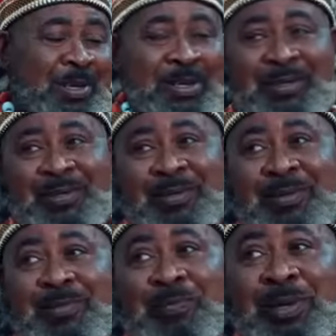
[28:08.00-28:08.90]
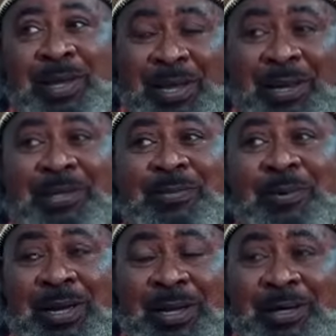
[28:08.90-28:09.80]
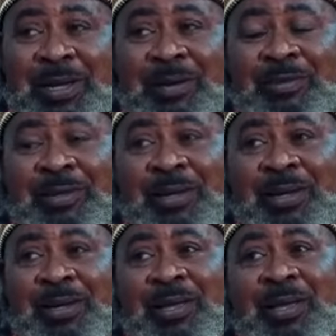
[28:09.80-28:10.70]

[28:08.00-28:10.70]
Yes. Picking his bride after